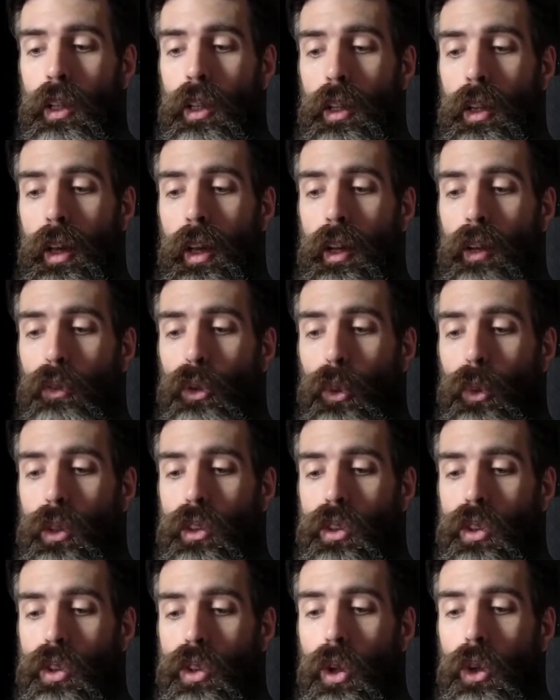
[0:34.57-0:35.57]
And if you
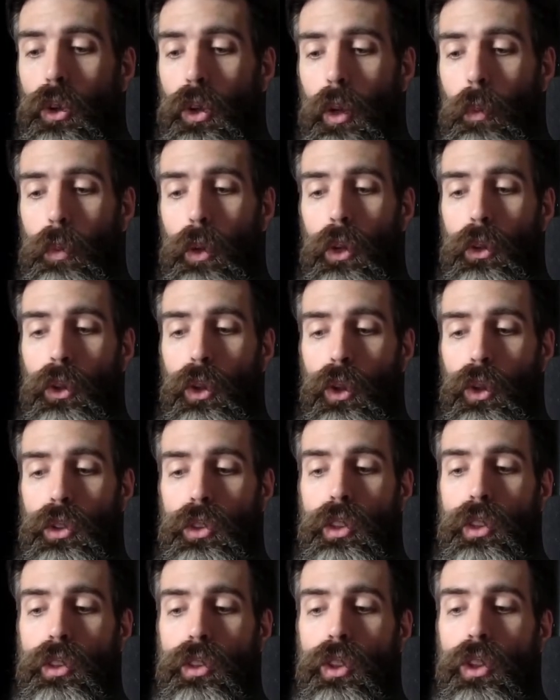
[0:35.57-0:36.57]
insult a brother or
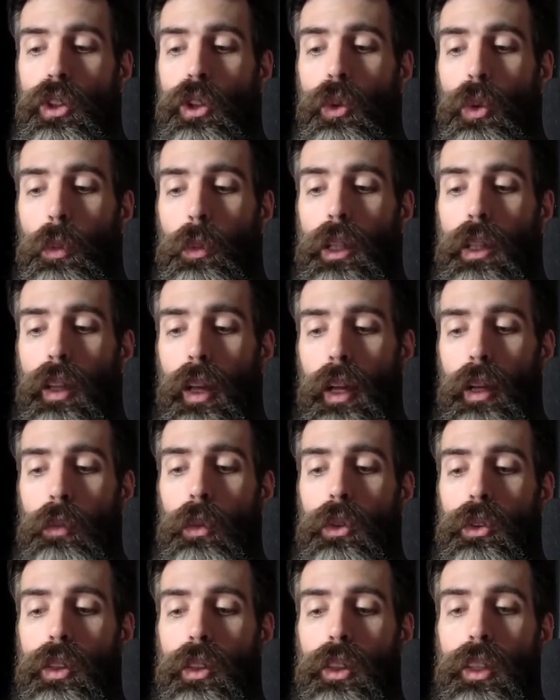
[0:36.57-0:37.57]
sister, you will be liable
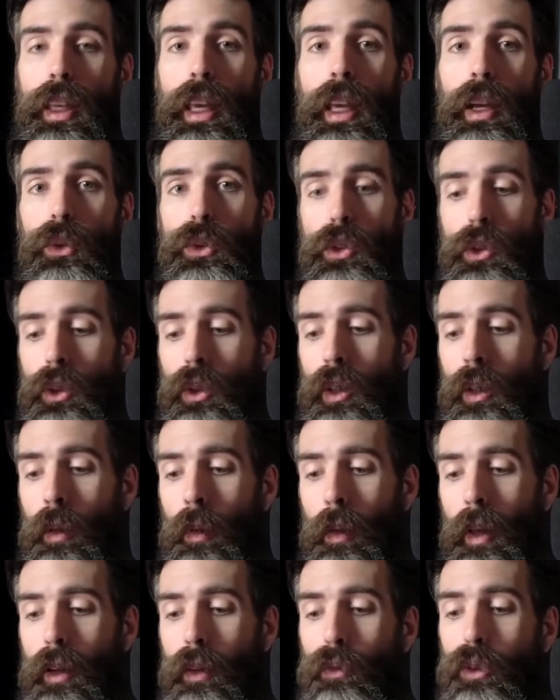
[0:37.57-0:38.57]
to the council.
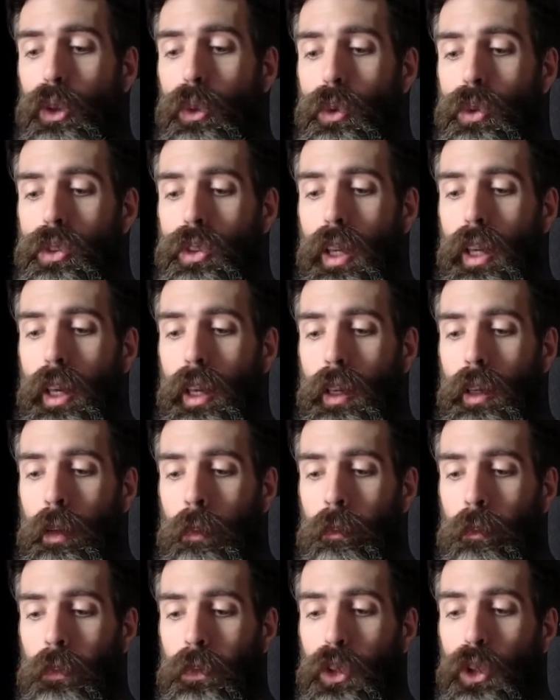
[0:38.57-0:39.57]
And if you say,
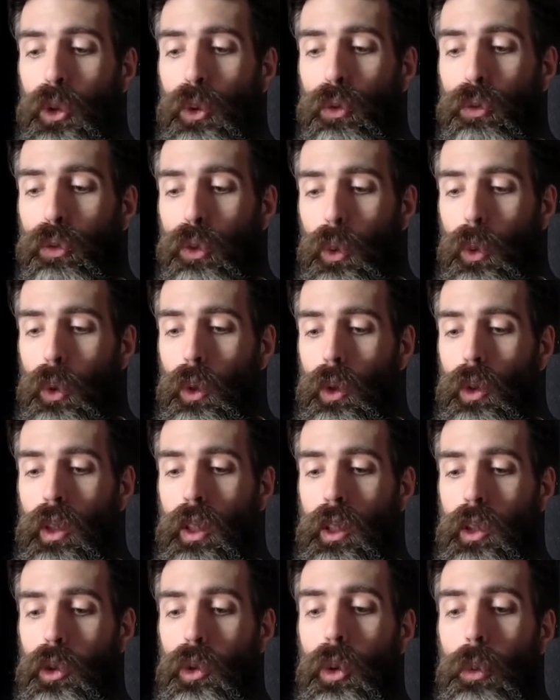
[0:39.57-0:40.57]
'You fool,'
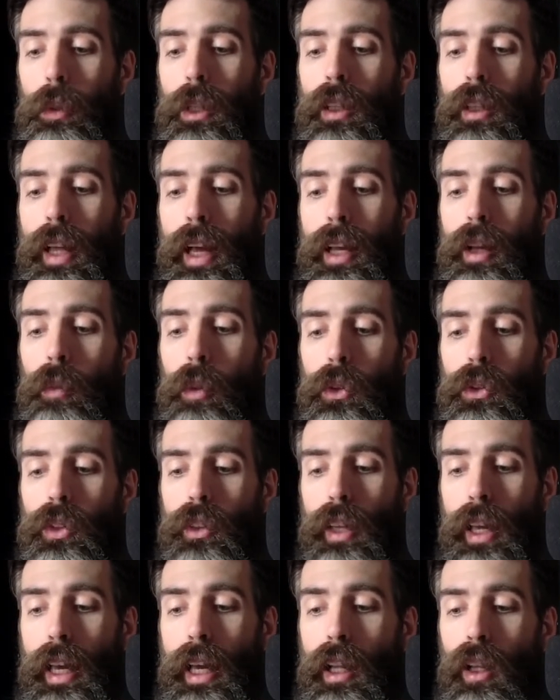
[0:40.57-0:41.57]
you will be liable to the
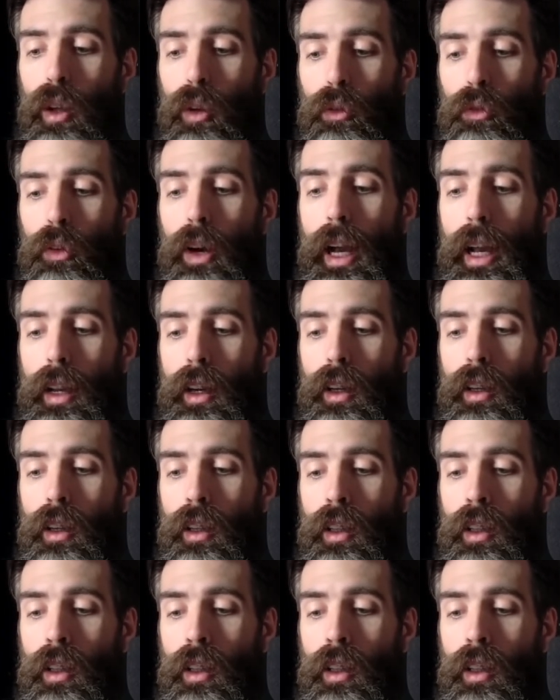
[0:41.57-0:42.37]
hell of fire.